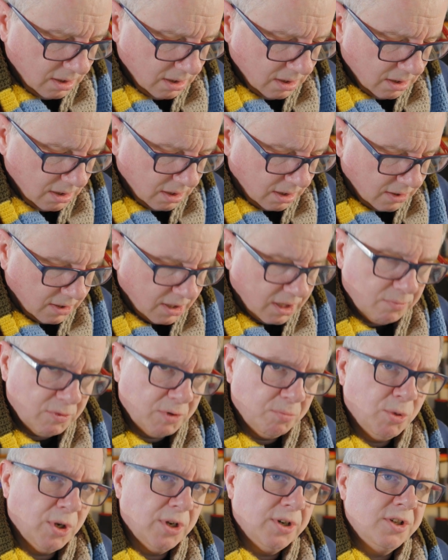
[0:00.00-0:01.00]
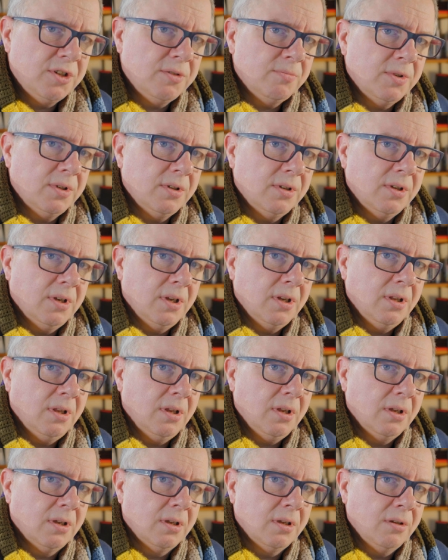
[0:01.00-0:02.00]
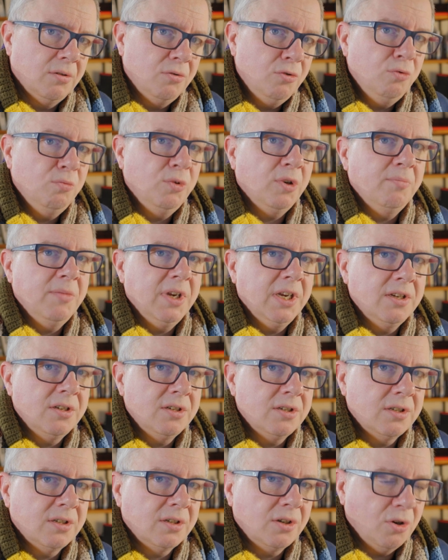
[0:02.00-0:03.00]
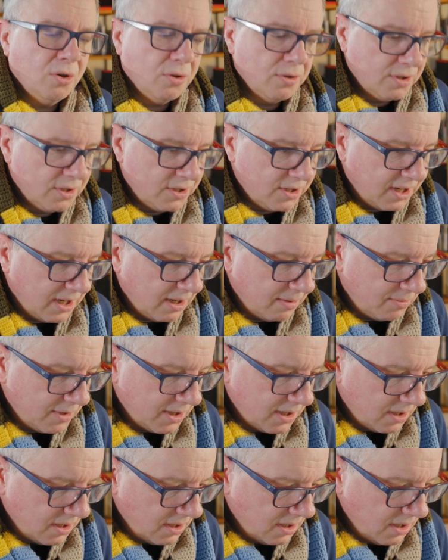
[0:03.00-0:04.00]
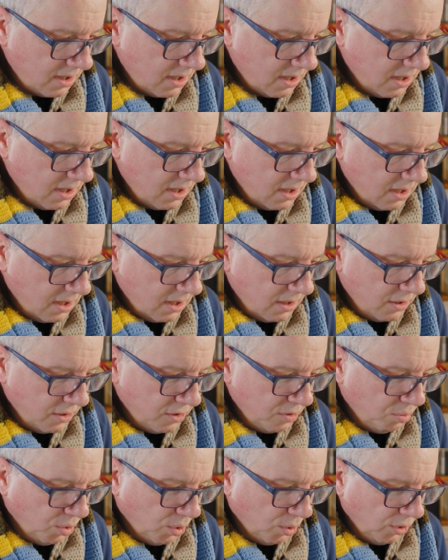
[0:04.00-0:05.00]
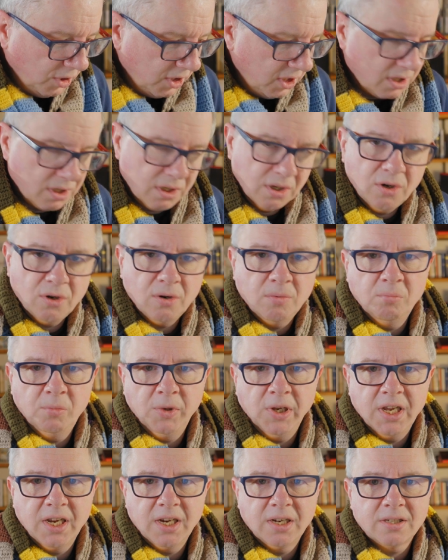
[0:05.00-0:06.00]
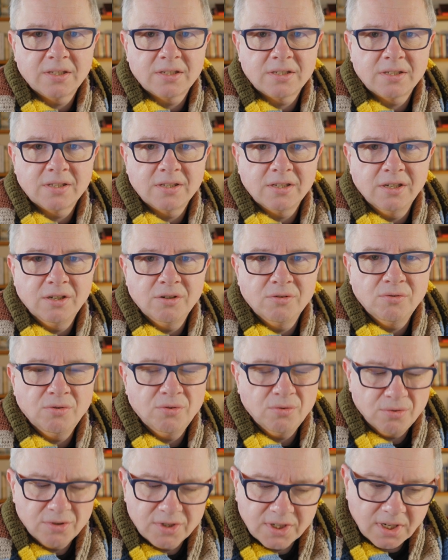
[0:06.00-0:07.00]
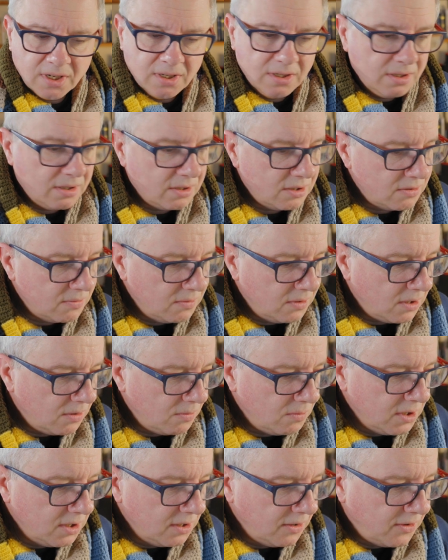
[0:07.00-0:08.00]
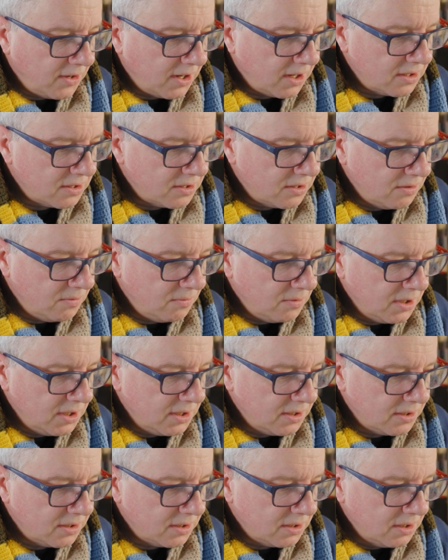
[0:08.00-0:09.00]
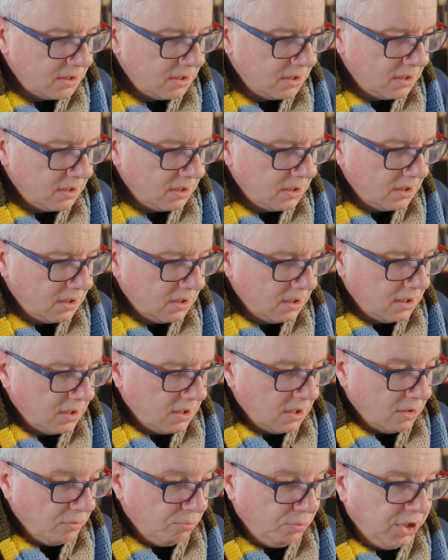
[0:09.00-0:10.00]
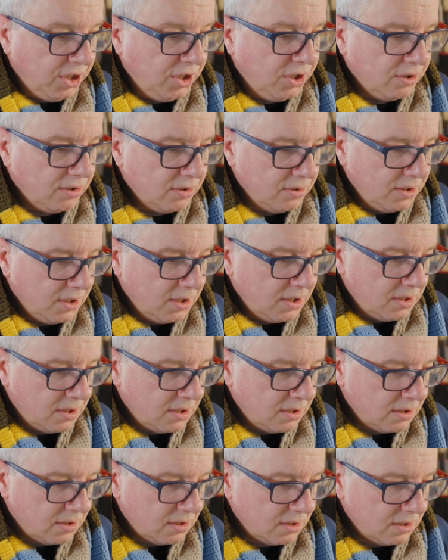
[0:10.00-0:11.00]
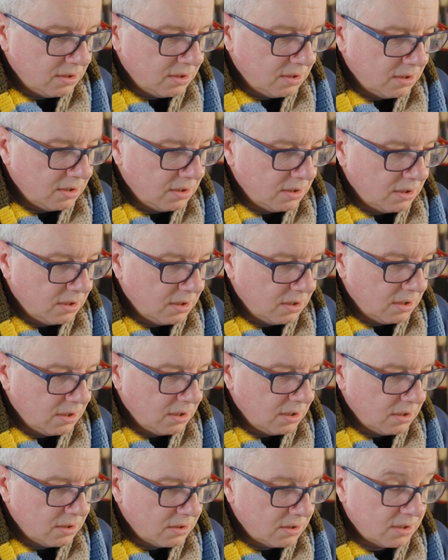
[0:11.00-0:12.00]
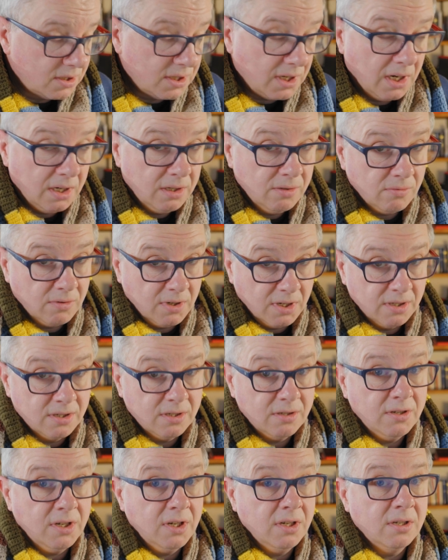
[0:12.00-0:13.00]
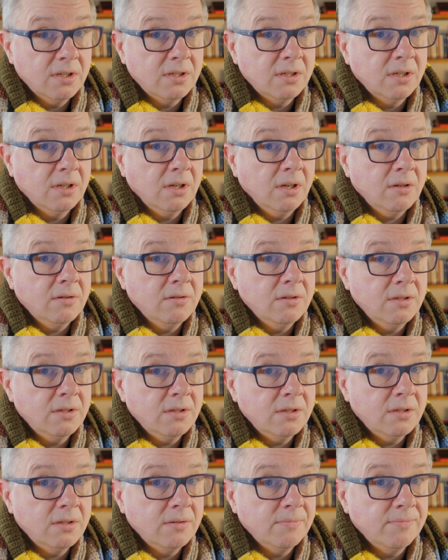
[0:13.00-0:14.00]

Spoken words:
Like crime and punishment and the Übermensch concept, the Napoleon complex. You know, those ideas where one thinks that one is beyond societal constraints and laws,